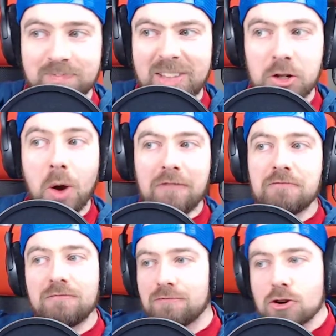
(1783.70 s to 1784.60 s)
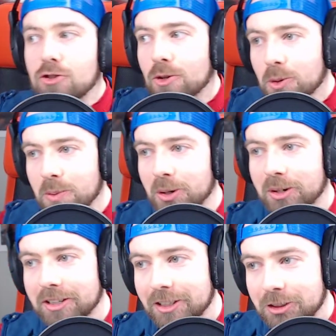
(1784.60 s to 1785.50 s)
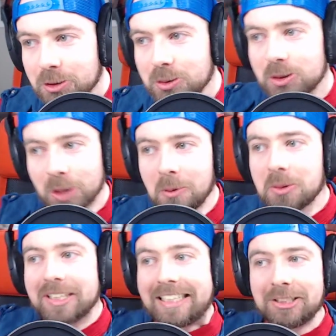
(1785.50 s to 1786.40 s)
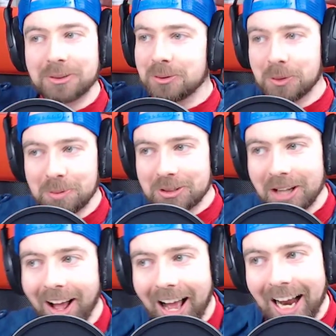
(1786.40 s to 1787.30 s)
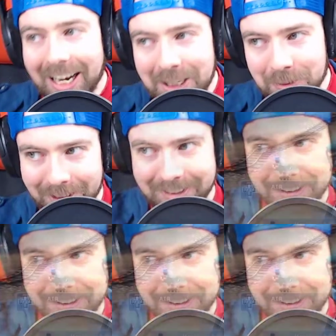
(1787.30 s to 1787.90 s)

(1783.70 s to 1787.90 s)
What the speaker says: You have full Uber. You don't need to Uber saw anyone.